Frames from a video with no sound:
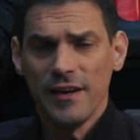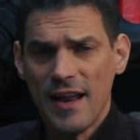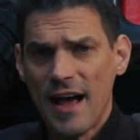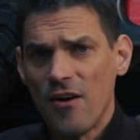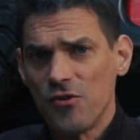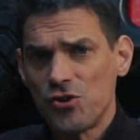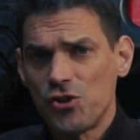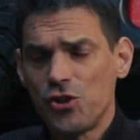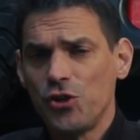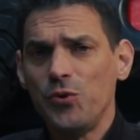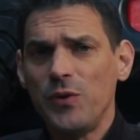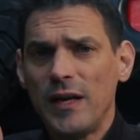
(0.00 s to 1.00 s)
now
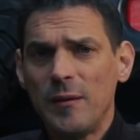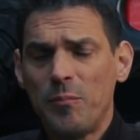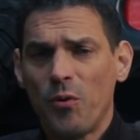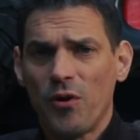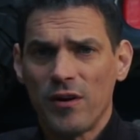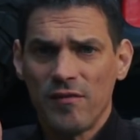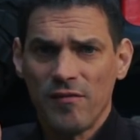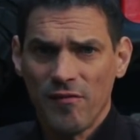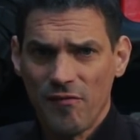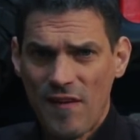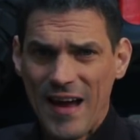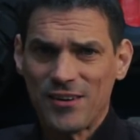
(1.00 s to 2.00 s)
2 important
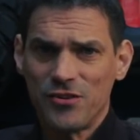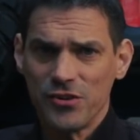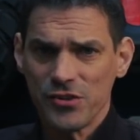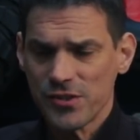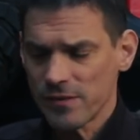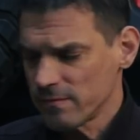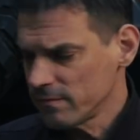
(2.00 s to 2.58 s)
factors.